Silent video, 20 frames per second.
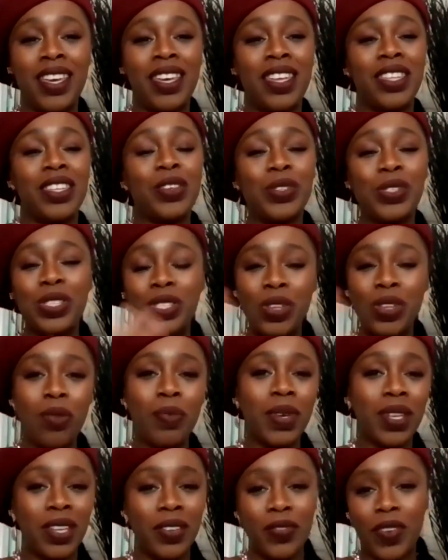there's so
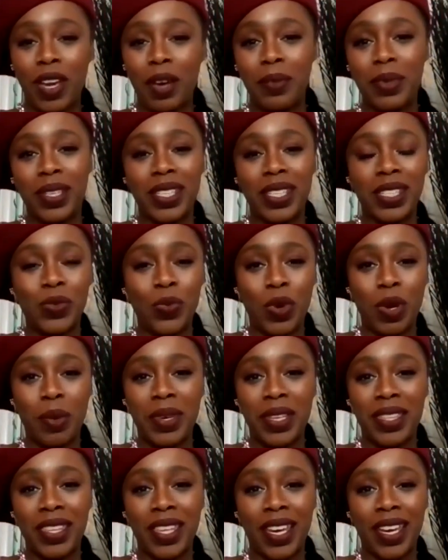many fabulous
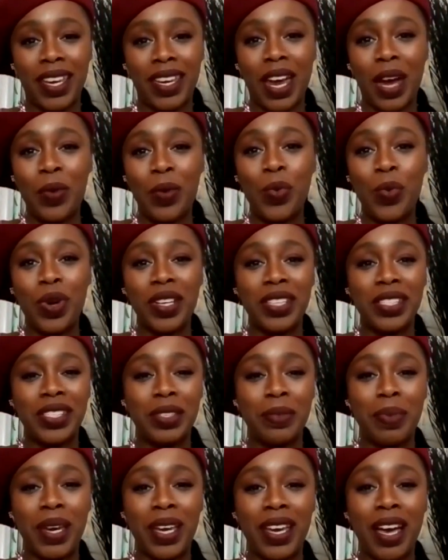women that I wanted to
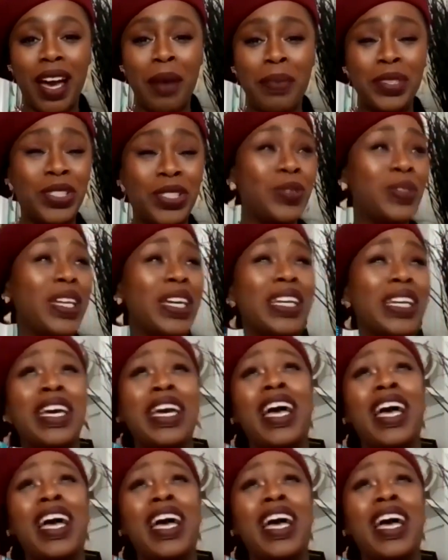pay homage to. Like